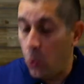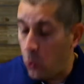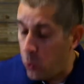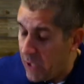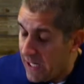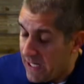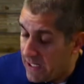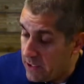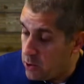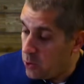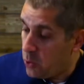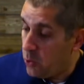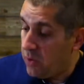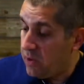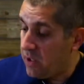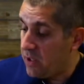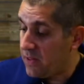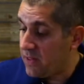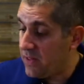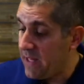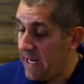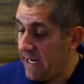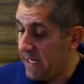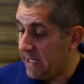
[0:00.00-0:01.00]
We do the
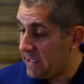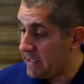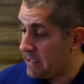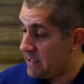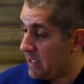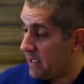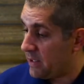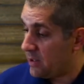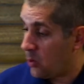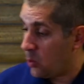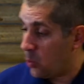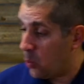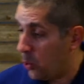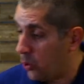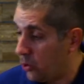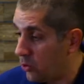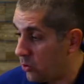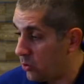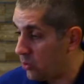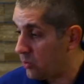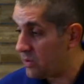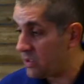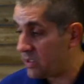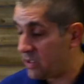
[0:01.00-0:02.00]
things that the
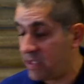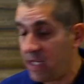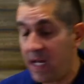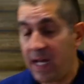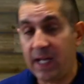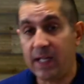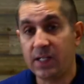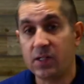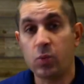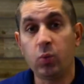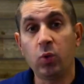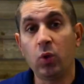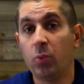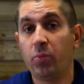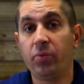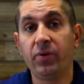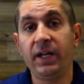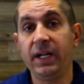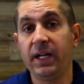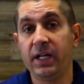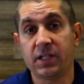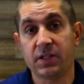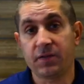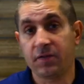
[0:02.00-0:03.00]
world says will
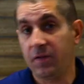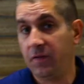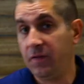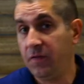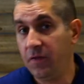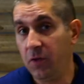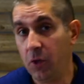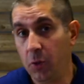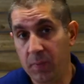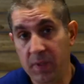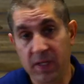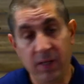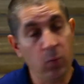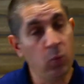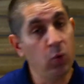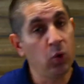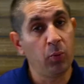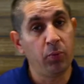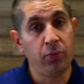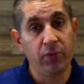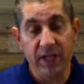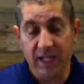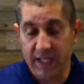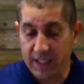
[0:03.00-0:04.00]
bring us fulfillment, will
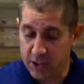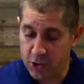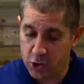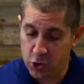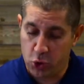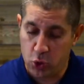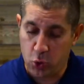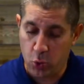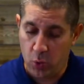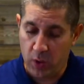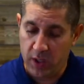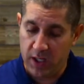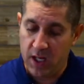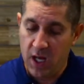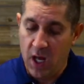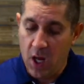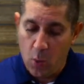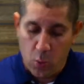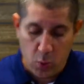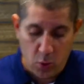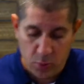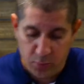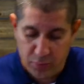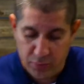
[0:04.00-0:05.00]
bring us joy,
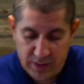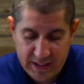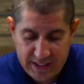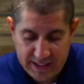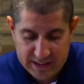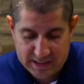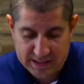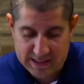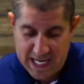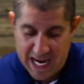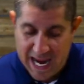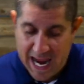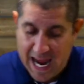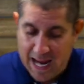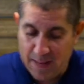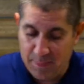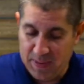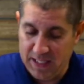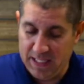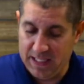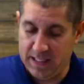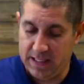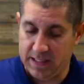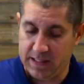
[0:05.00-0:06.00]
will bring us
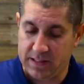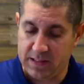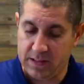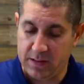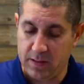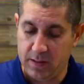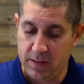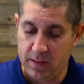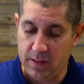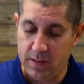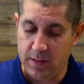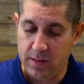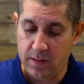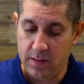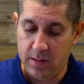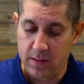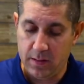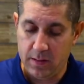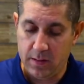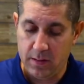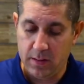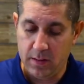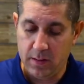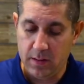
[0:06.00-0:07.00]
happiness.
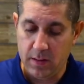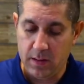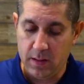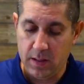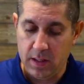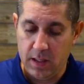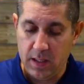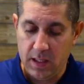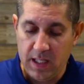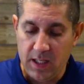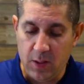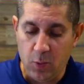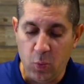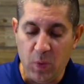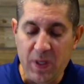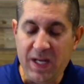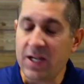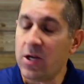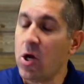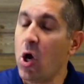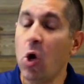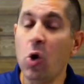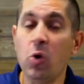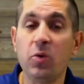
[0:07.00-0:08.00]
And we
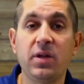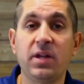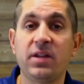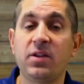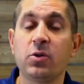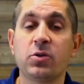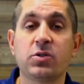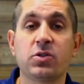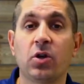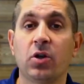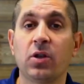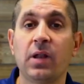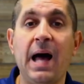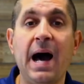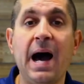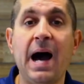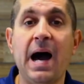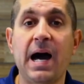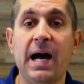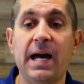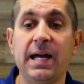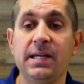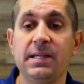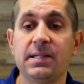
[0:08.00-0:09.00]
know that those are
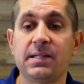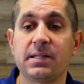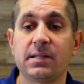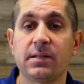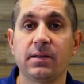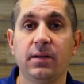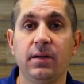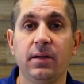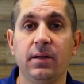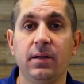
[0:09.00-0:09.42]
lies.